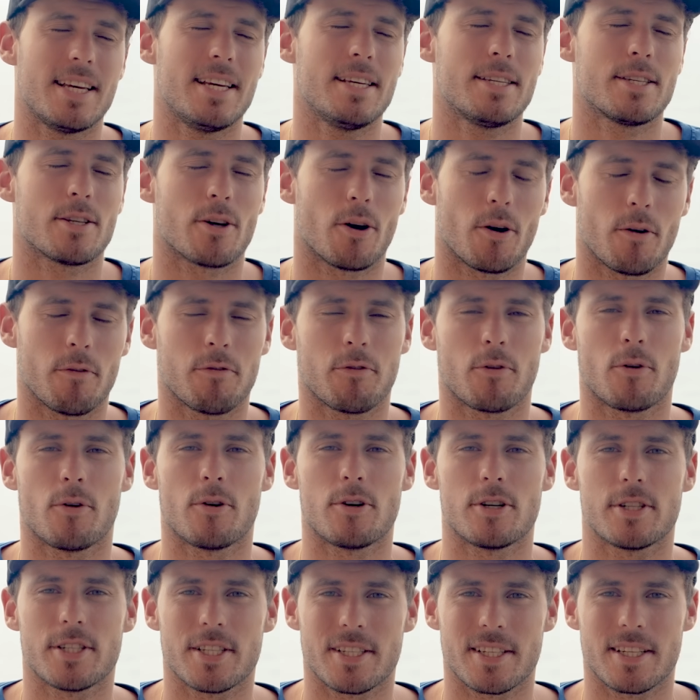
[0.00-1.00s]
is of
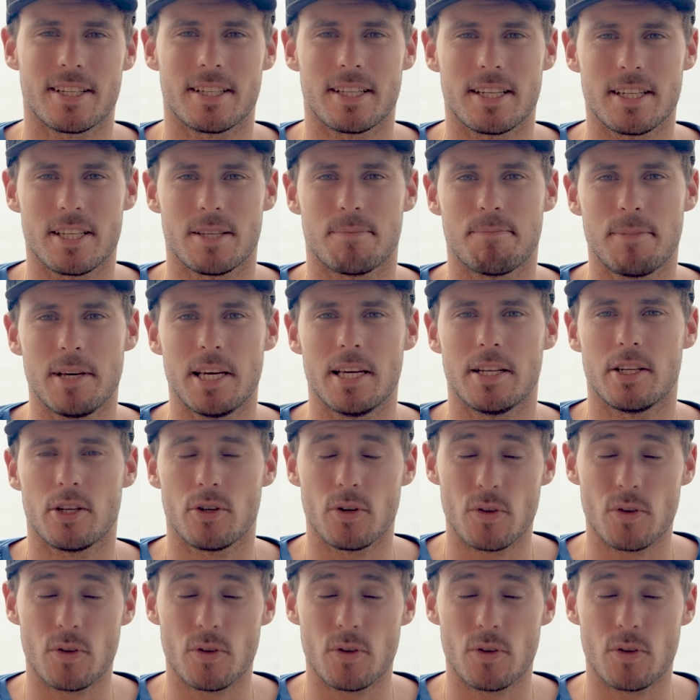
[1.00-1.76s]
course the speed.